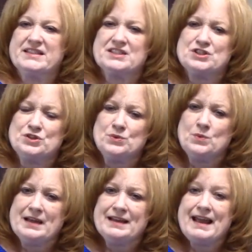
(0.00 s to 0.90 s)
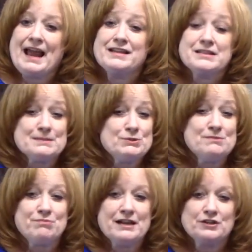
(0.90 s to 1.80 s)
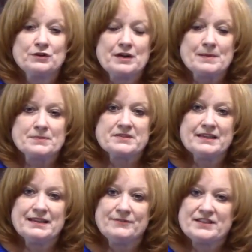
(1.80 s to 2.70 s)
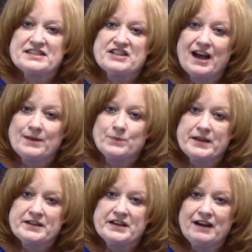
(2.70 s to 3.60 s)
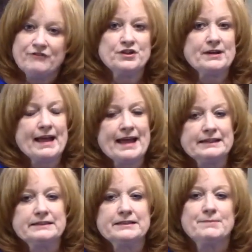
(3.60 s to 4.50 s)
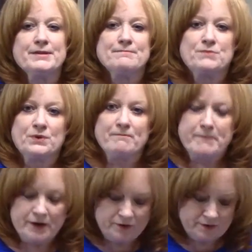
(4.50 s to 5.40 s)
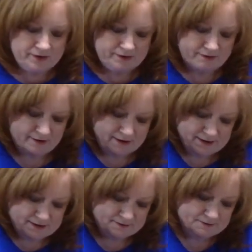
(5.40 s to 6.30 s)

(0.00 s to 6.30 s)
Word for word: it's too wet, add some more breadcrumbs, and if it's not wet enough, you can add a little bit more milk, all right?